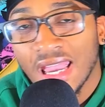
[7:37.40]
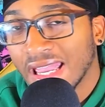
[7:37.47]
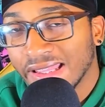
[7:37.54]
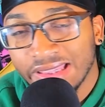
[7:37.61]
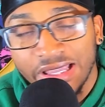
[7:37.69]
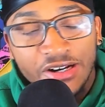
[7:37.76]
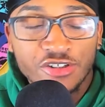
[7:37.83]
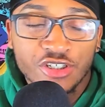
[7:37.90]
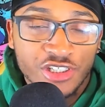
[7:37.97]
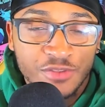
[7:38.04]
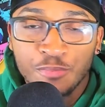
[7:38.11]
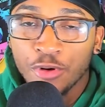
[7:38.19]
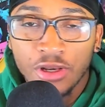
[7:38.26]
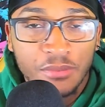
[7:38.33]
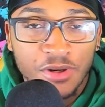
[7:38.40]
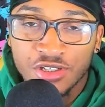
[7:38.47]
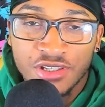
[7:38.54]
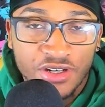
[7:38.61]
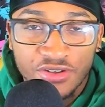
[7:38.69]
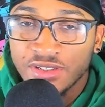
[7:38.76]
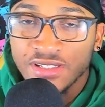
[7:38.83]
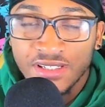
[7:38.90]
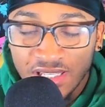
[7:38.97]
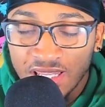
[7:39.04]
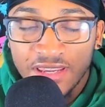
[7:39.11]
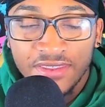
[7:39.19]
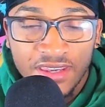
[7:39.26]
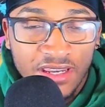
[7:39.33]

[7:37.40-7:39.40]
and they're just pretty much there to delay the